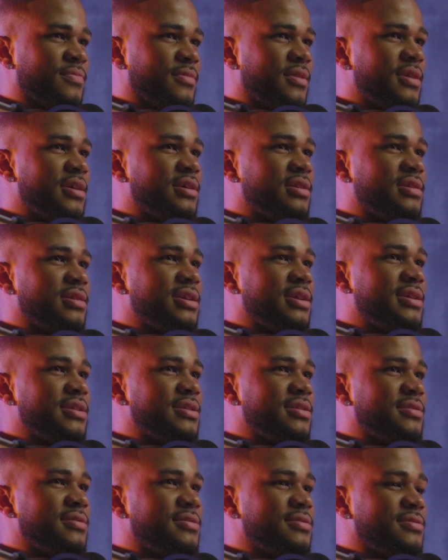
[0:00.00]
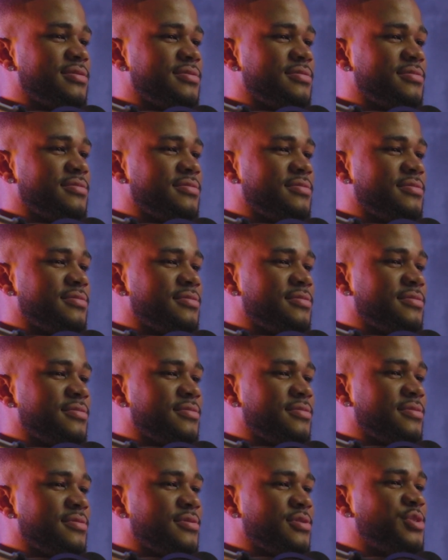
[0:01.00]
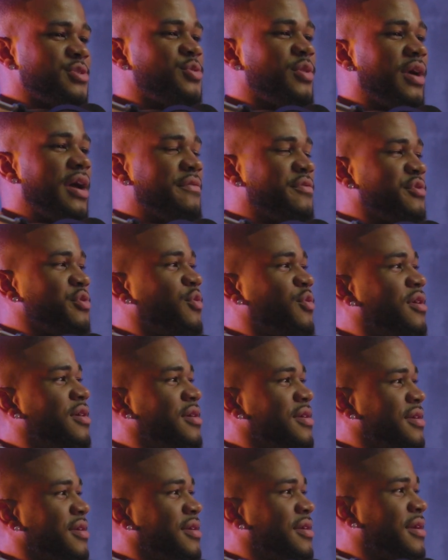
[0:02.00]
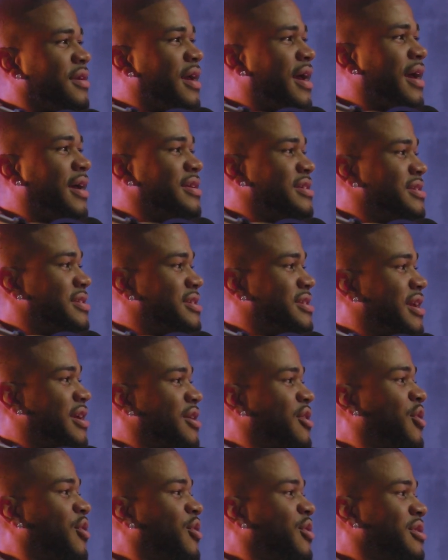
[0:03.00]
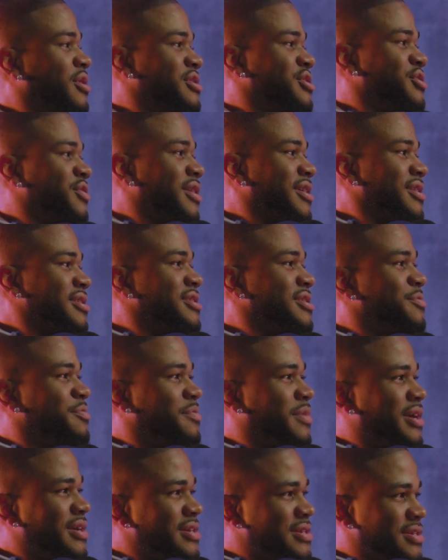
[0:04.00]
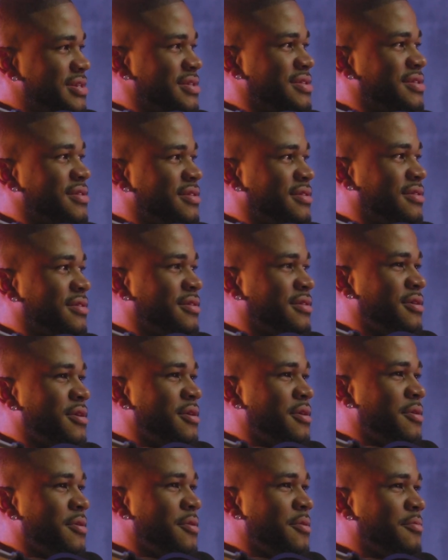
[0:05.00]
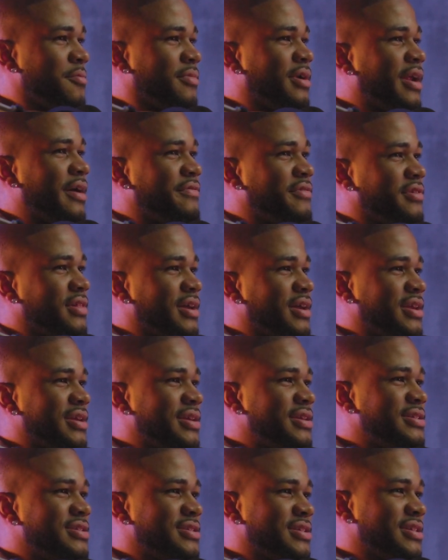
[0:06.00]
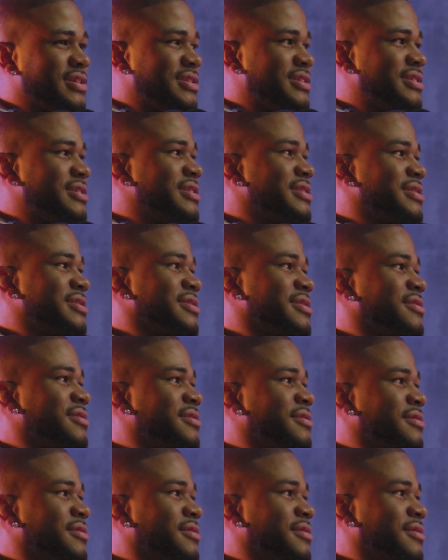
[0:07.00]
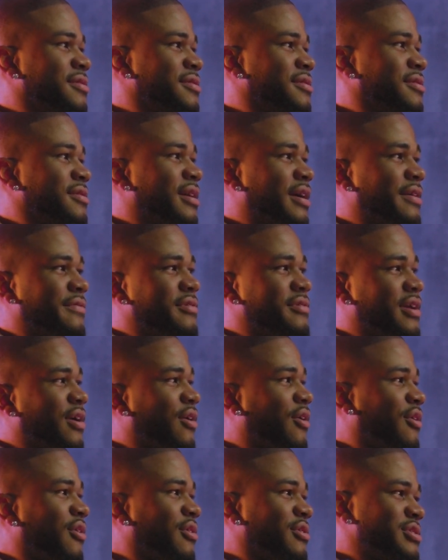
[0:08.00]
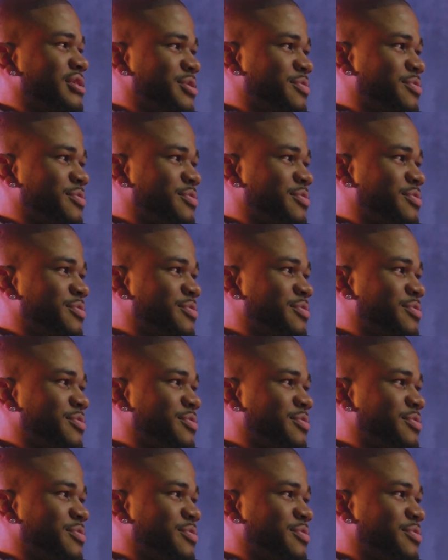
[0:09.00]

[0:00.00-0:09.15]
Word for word: elite to everyone as J. Cole and Drake's best, but I feel like he's consistent. Like, I feel like all his